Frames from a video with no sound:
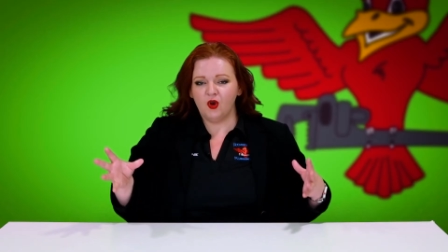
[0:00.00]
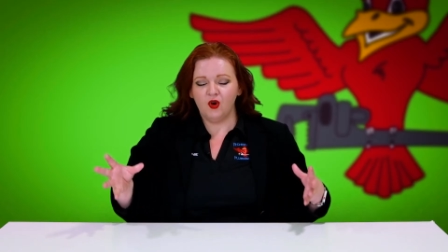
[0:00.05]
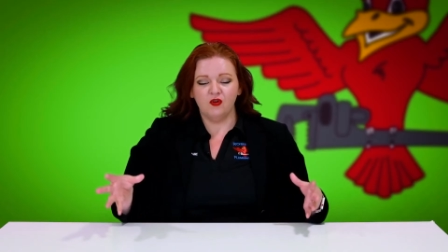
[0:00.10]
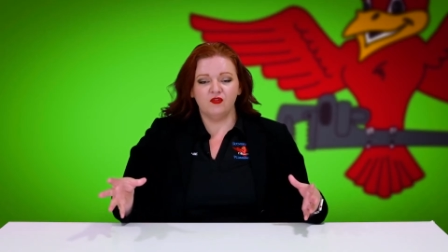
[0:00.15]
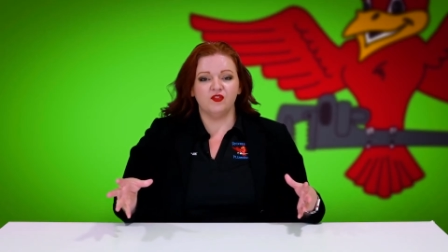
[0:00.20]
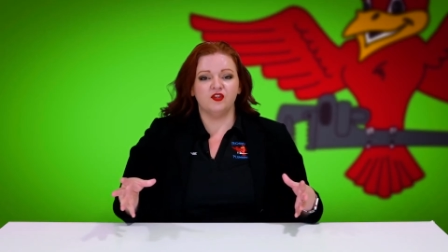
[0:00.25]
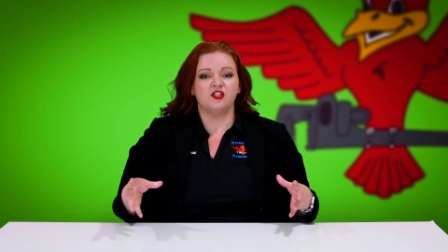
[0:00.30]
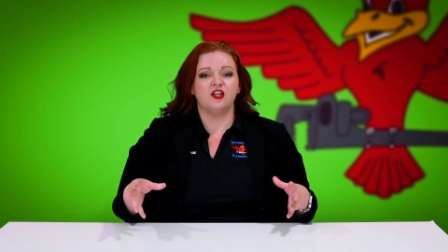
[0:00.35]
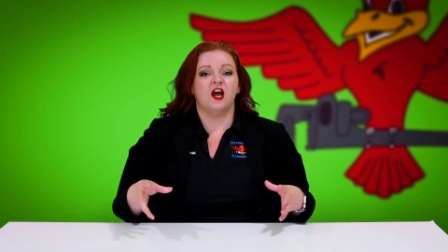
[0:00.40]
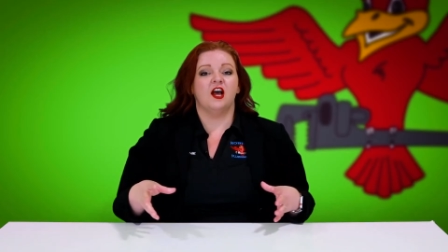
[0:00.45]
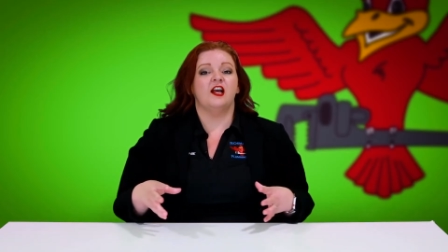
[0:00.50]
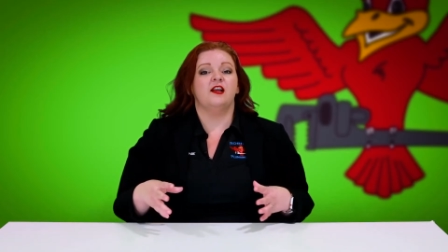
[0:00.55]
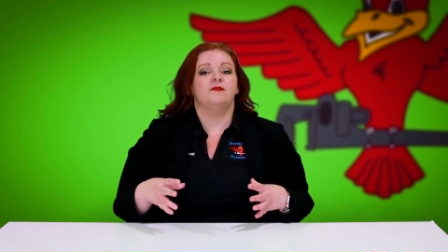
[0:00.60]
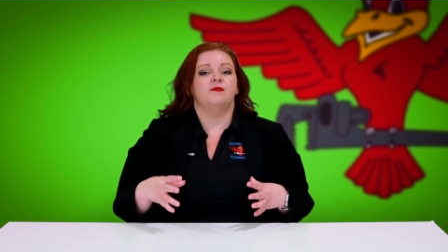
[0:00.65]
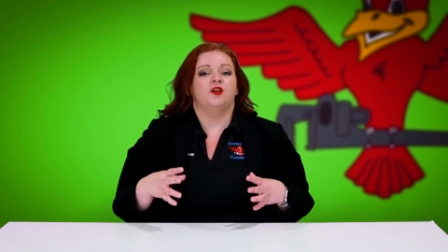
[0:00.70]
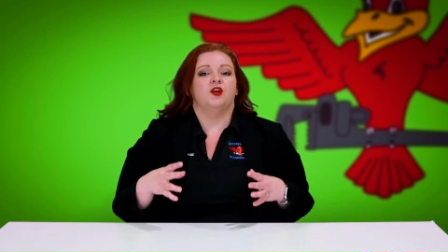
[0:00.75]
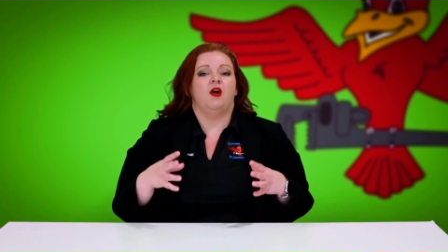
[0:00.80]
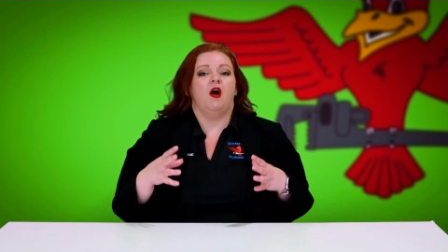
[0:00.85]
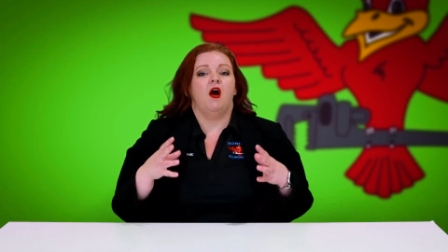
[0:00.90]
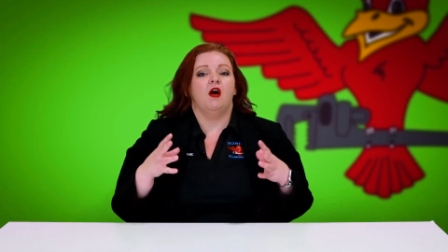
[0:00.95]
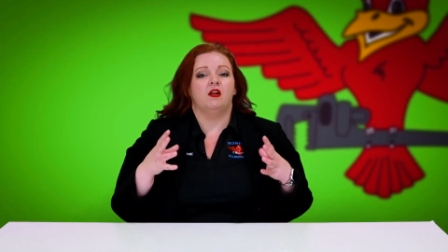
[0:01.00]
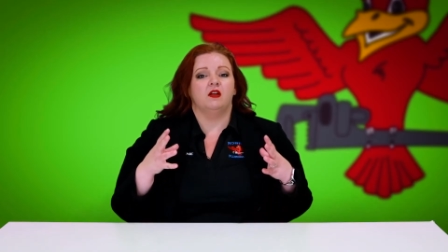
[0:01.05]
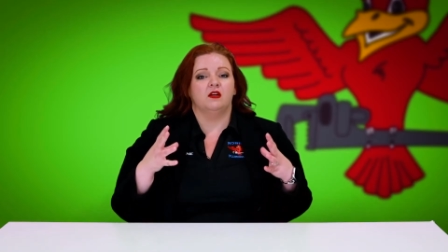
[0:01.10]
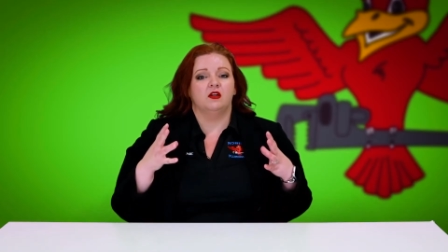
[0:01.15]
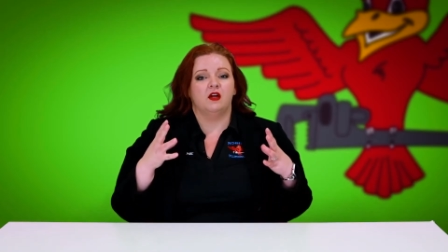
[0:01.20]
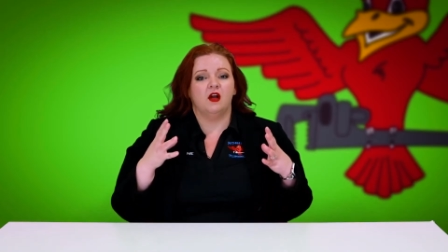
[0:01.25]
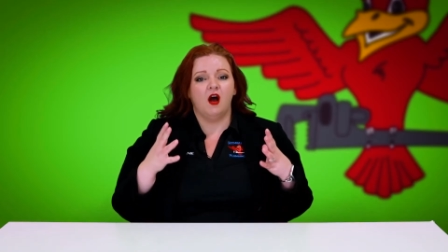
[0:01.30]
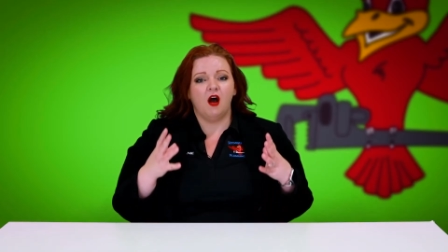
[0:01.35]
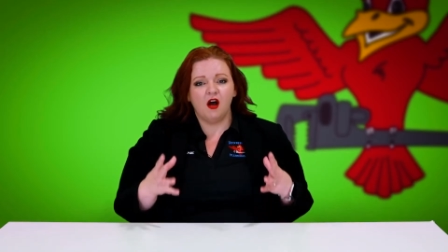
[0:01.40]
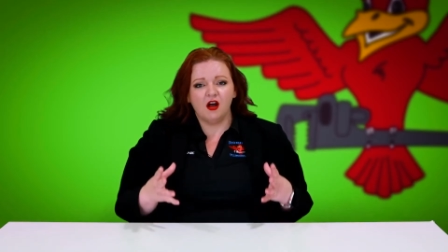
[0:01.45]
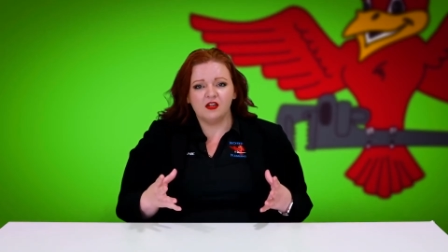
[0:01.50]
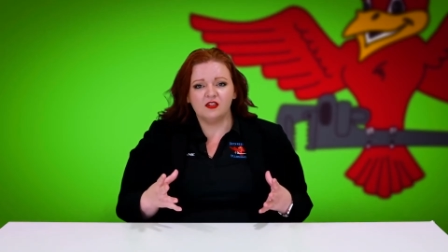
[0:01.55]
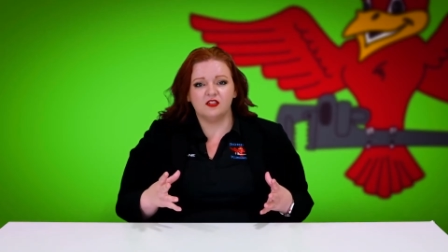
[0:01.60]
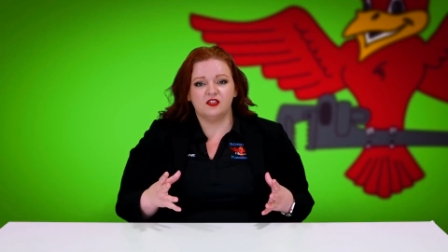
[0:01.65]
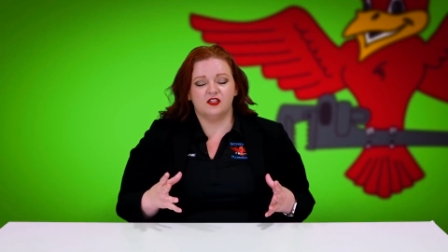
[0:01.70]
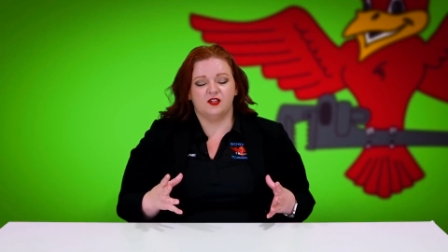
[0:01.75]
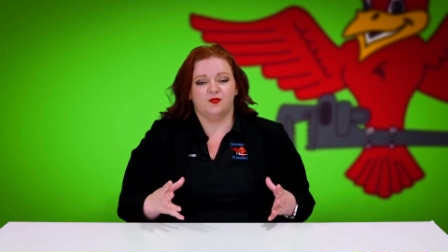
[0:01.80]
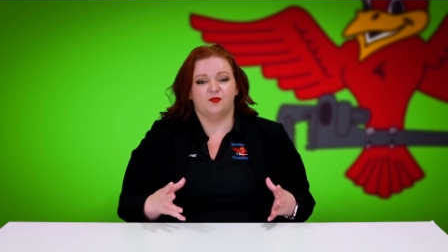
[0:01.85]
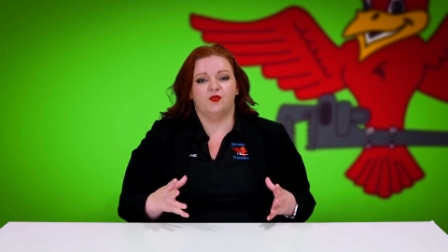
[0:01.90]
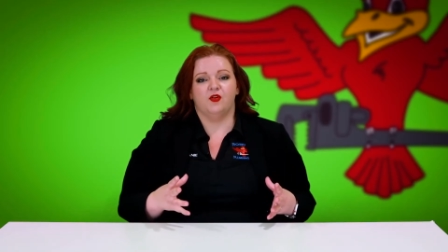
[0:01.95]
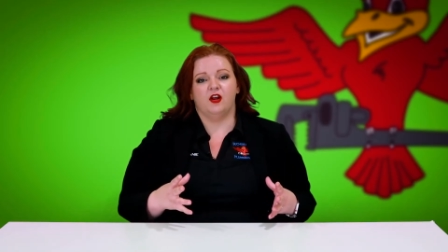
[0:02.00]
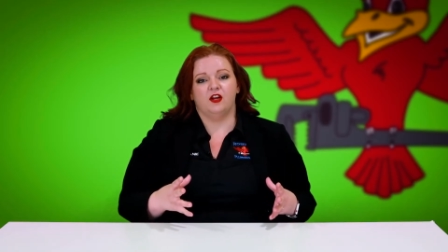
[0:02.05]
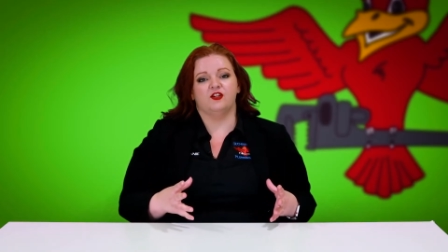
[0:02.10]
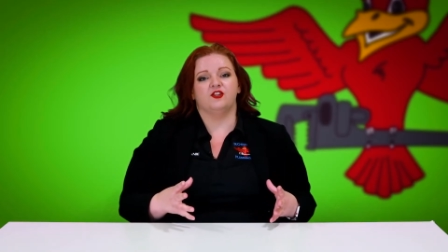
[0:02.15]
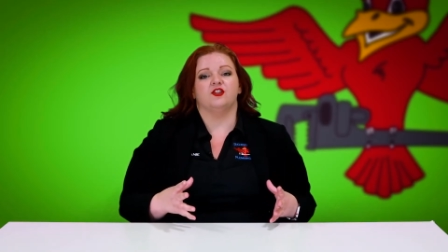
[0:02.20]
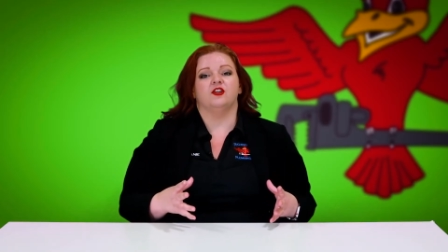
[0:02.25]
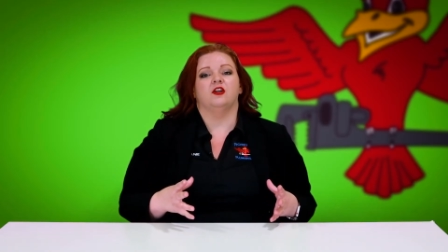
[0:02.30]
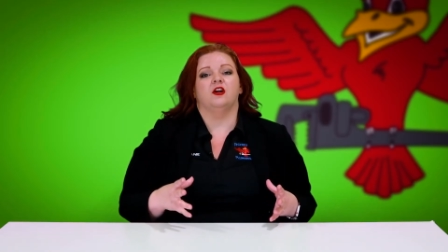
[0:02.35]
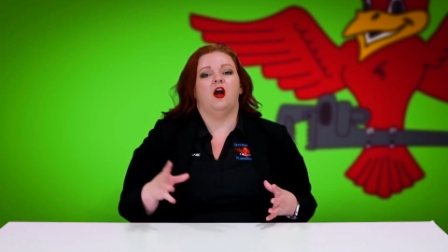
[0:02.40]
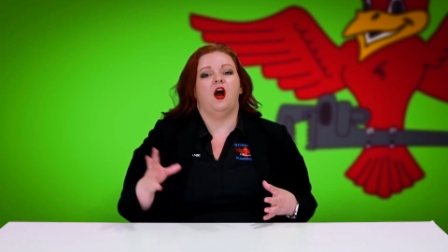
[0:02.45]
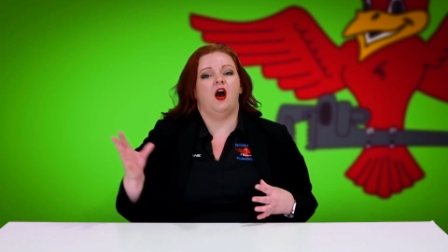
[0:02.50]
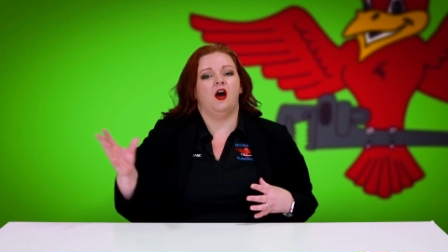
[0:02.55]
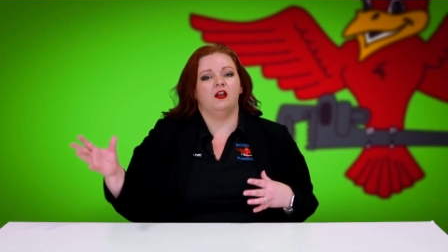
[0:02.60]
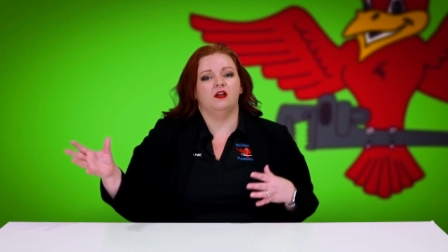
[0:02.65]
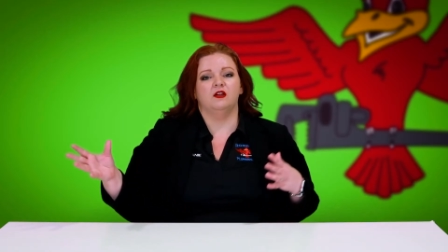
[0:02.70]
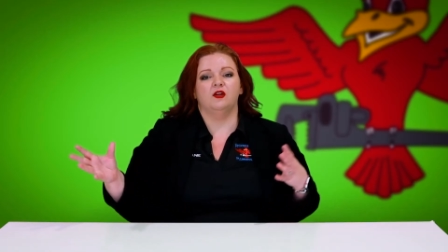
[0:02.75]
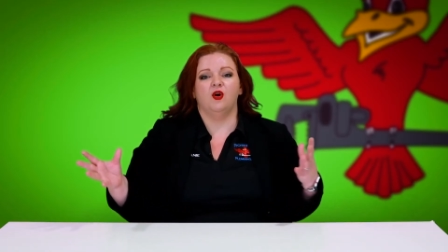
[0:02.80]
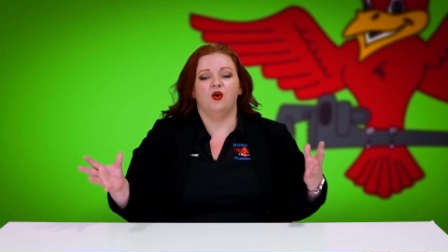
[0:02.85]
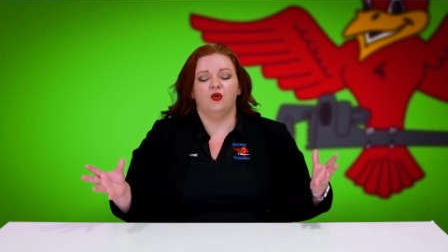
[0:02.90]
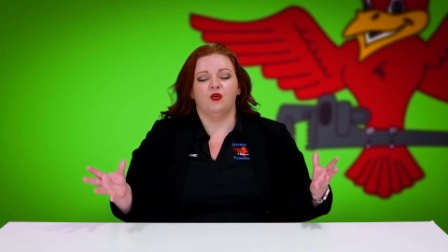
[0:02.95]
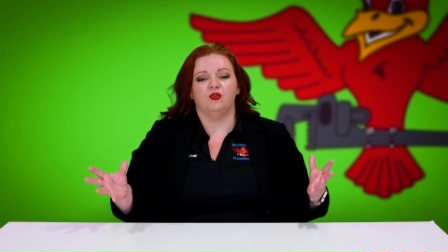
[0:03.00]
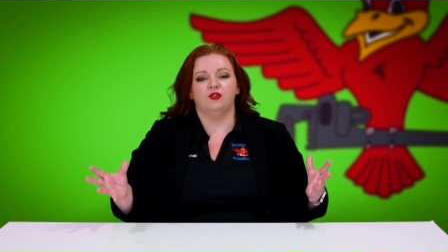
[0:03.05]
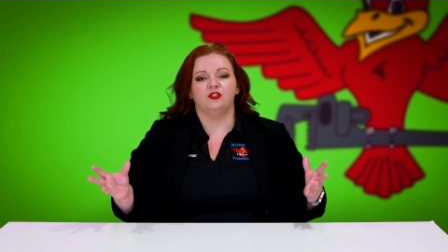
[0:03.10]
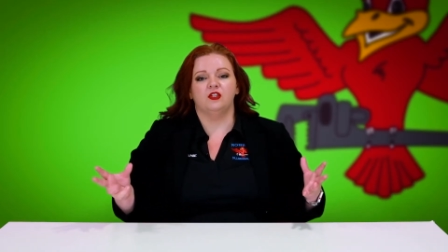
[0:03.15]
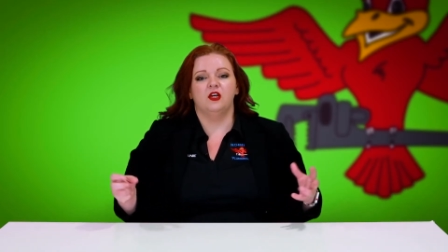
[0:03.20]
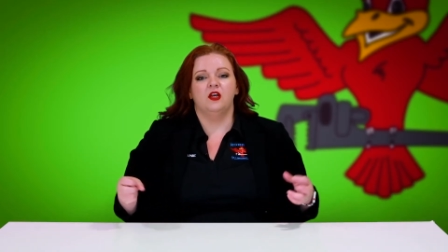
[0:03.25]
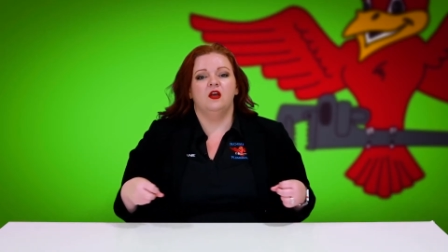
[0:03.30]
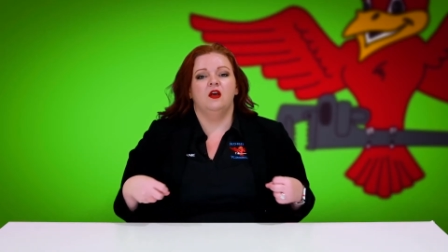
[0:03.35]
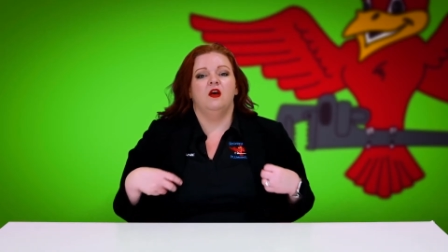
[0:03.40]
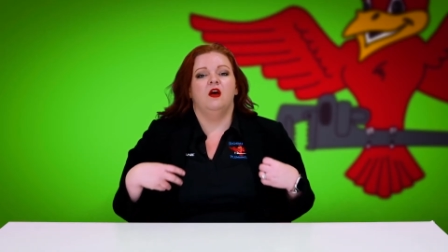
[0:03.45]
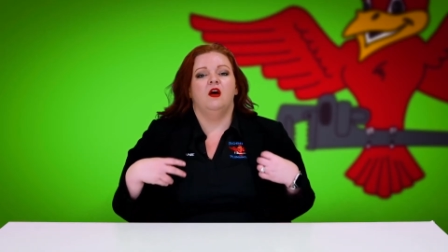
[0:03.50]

over time, they're on constant pressure, hot and cold.